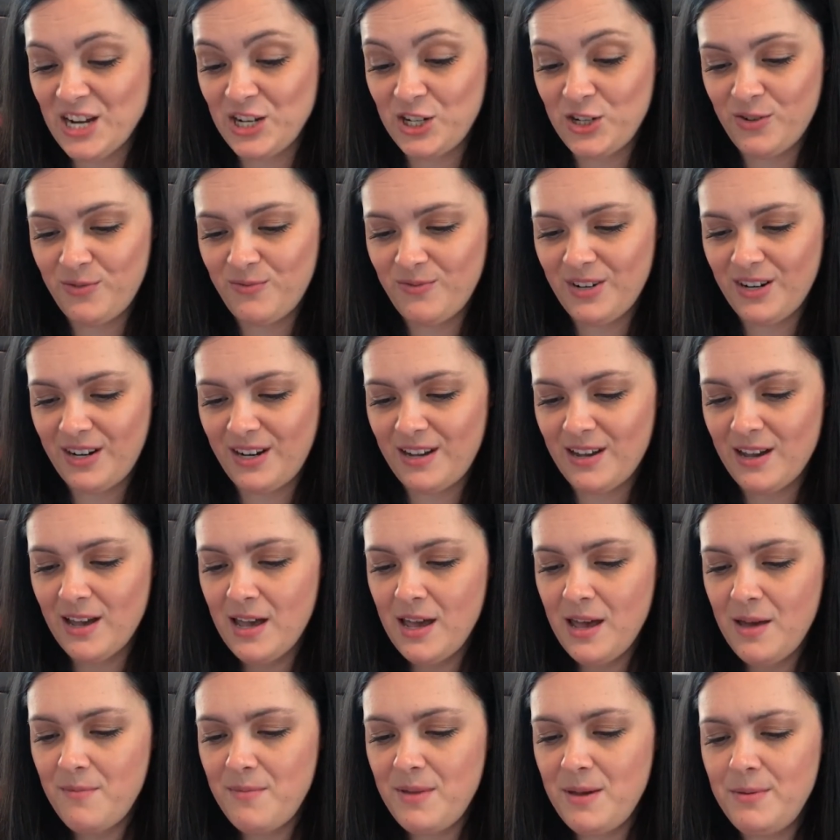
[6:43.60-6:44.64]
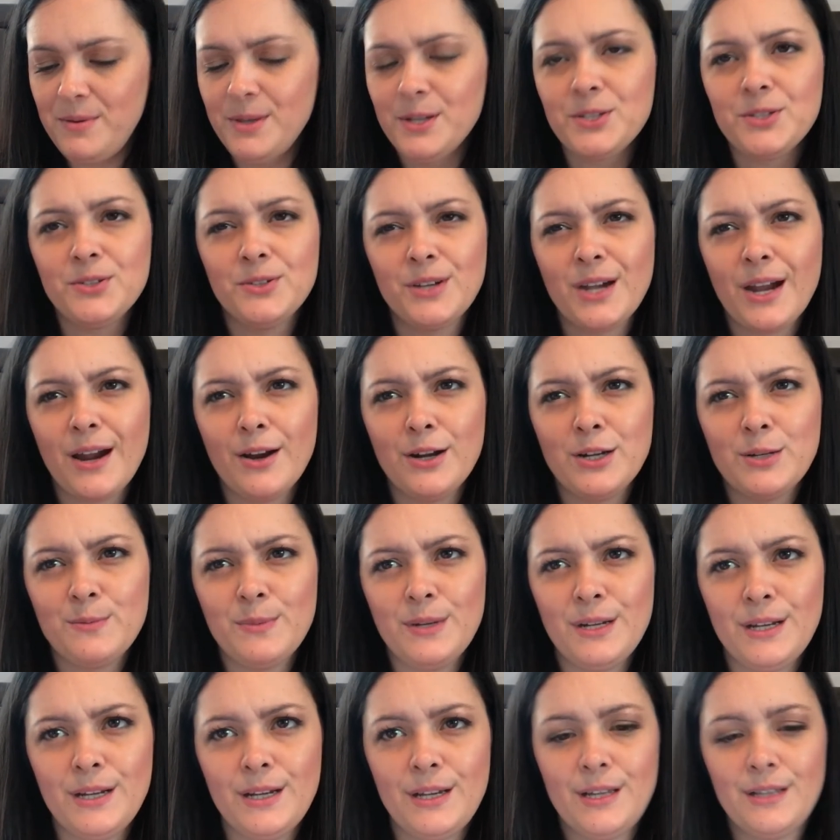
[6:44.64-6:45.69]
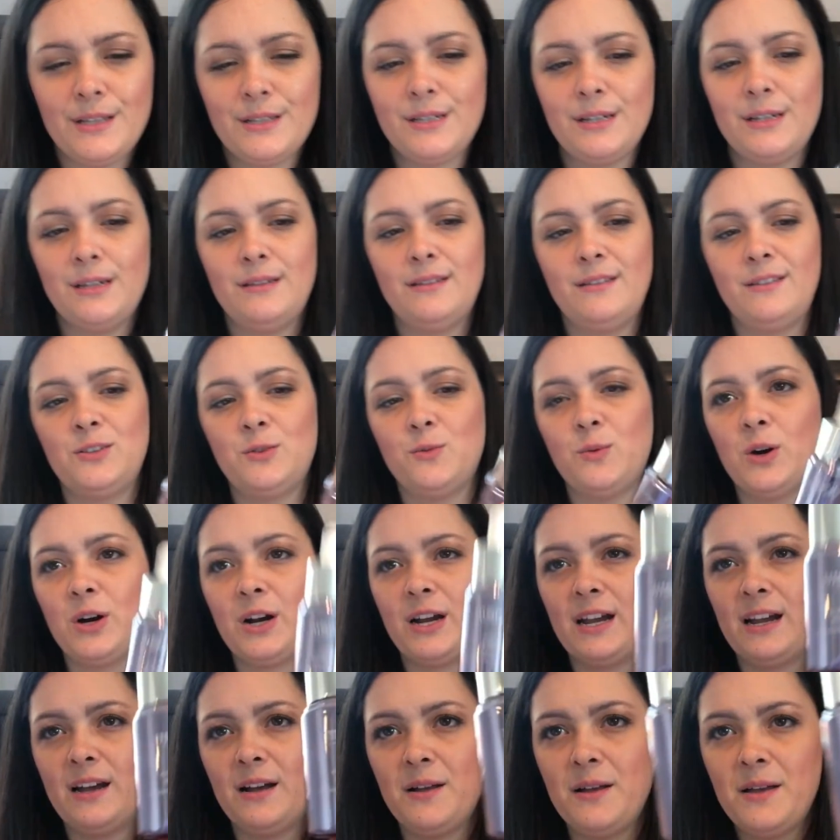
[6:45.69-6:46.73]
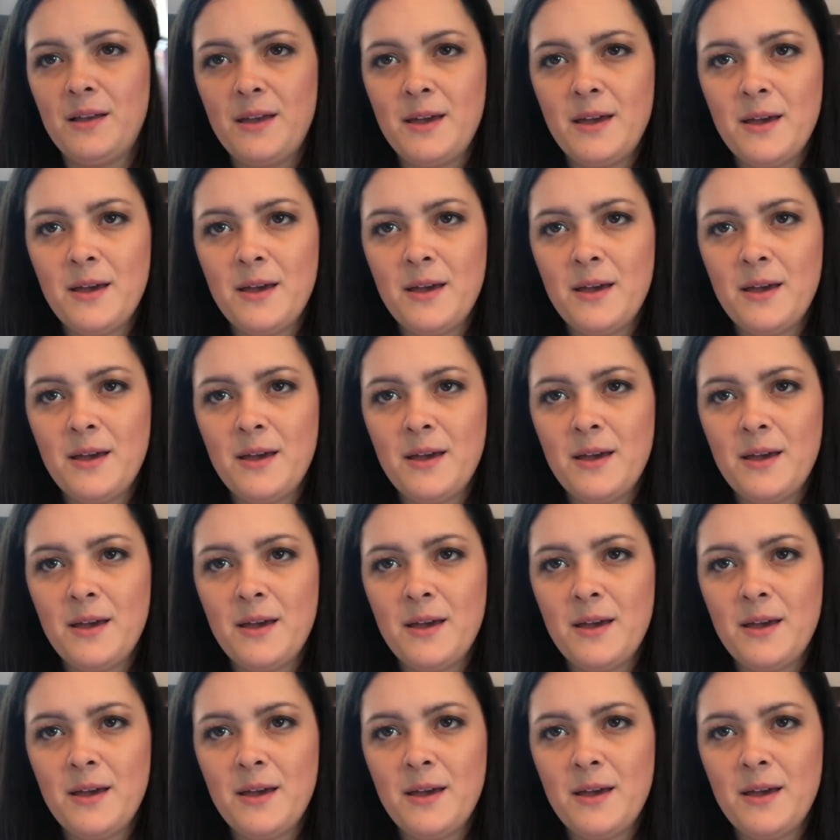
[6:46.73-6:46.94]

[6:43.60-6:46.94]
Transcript: I should work out. Maybe this will encourage me to, to, to work out.